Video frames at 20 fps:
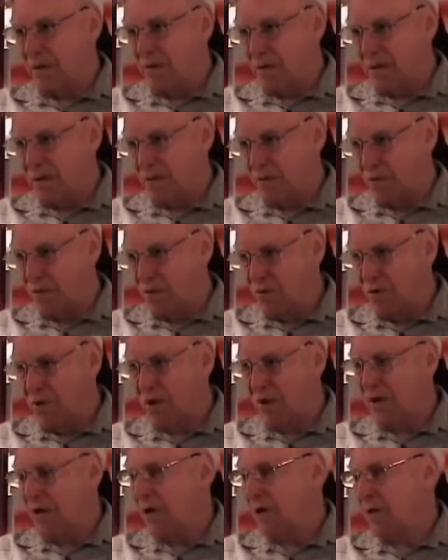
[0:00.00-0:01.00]
the
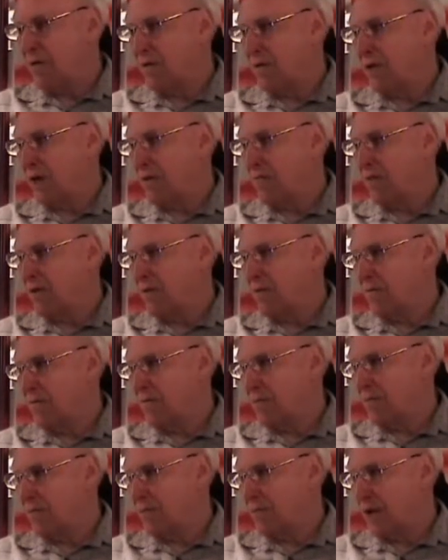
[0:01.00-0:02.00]
wounded, they would
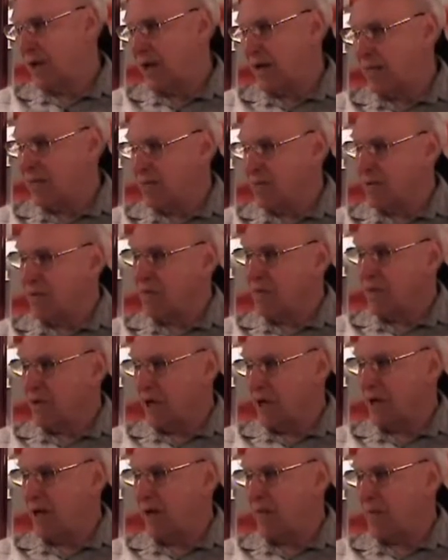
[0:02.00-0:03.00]
let them
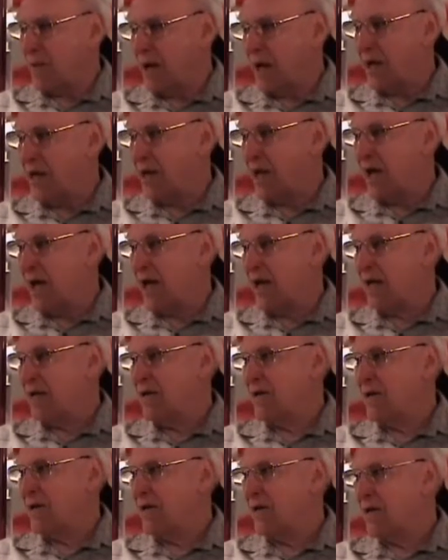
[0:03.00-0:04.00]
get up on that,
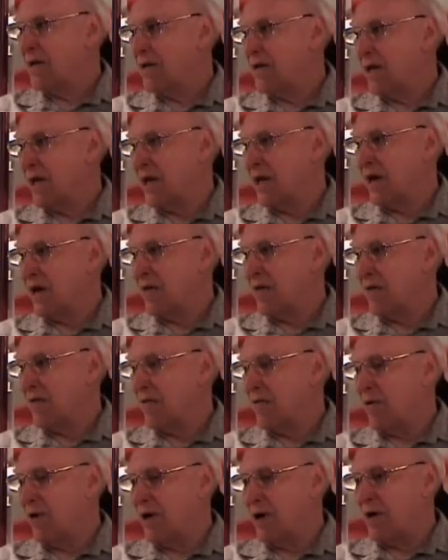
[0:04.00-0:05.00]
get out of the
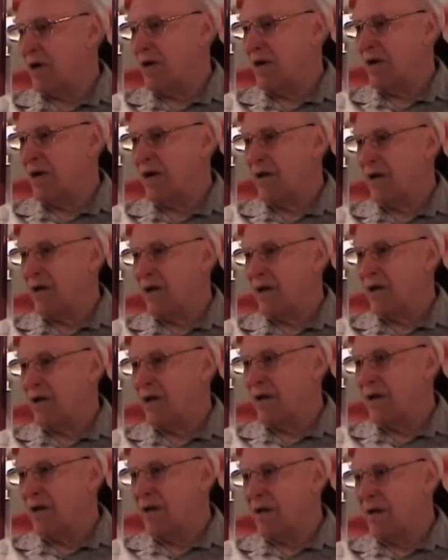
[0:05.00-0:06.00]
water,
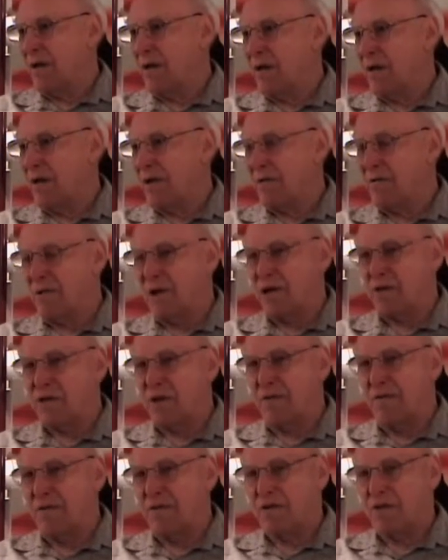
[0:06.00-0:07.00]
and the rest
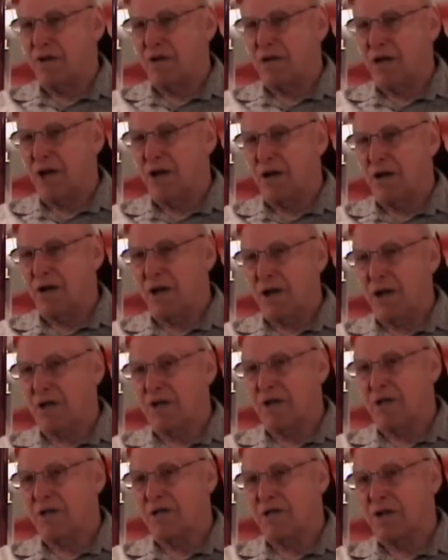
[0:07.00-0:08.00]
of us just held on
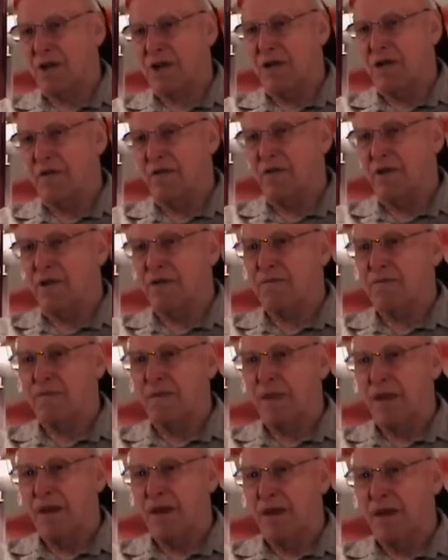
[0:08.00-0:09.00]
to the side of it,
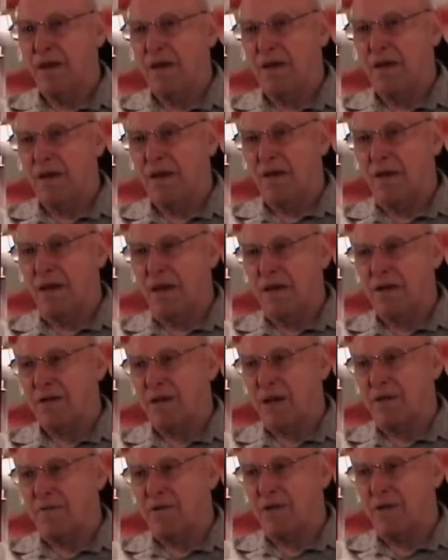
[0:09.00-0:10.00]
that
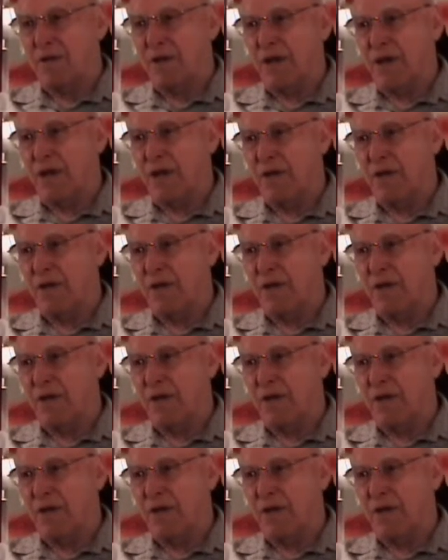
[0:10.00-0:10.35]
type of thing.